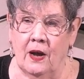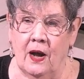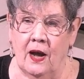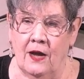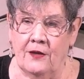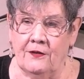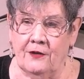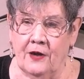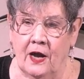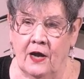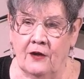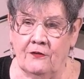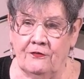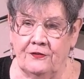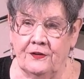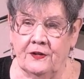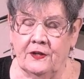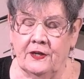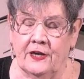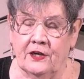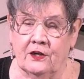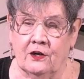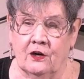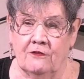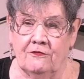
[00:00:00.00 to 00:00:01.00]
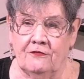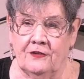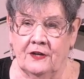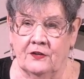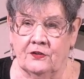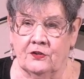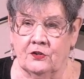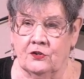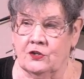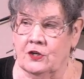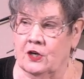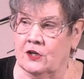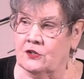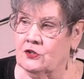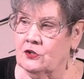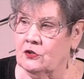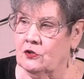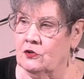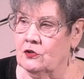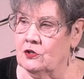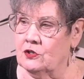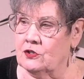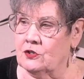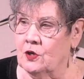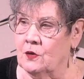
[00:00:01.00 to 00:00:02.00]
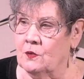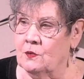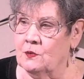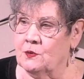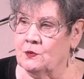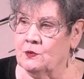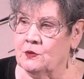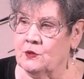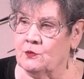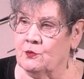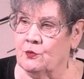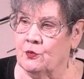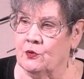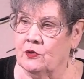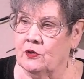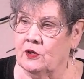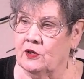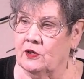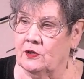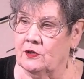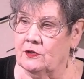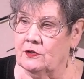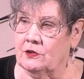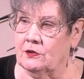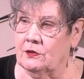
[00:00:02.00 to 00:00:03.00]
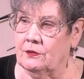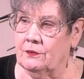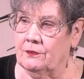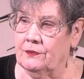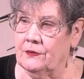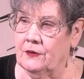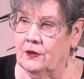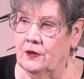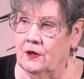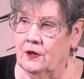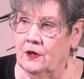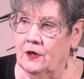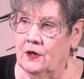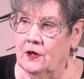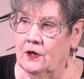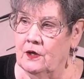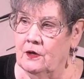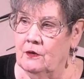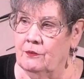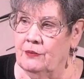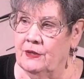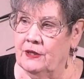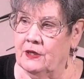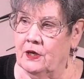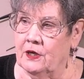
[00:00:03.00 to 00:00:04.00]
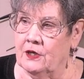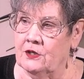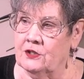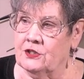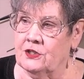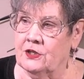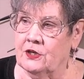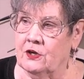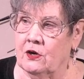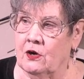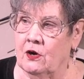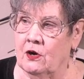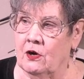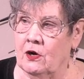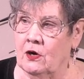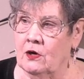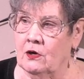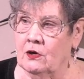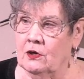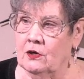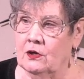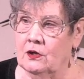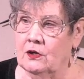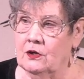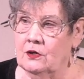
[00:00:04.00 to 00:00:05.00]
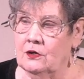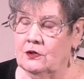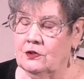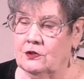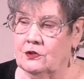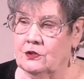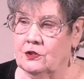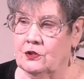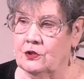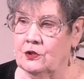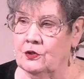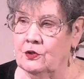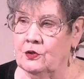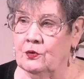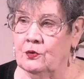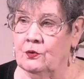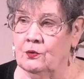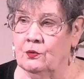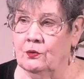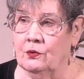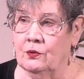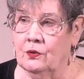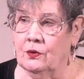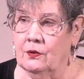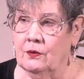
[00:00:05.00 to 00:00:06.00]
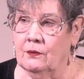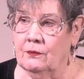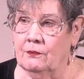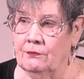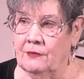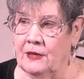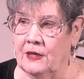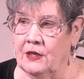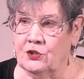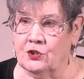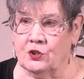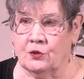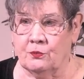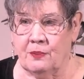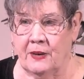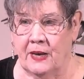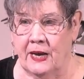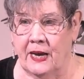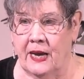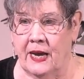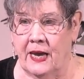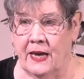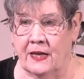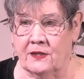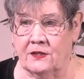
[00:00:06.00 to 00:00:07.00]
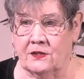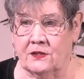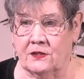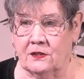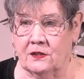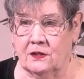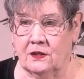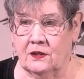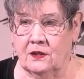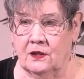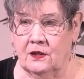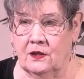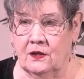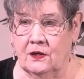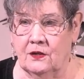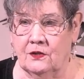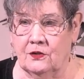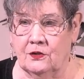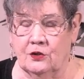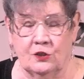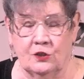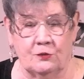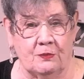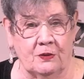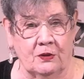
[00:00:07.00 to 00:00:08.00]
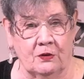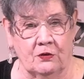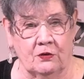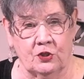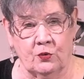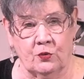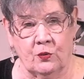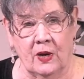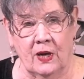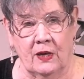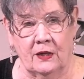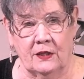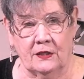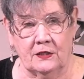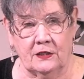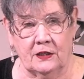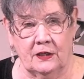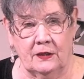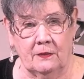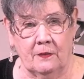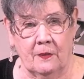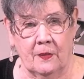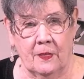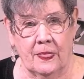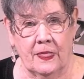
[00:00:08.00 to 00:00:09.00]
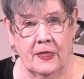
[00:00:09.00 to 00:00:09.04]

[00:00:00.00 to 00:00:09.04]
I feel like our founder, Dr. Ernest Holmes, was brilliant, because there are 2 major paths to spirituality.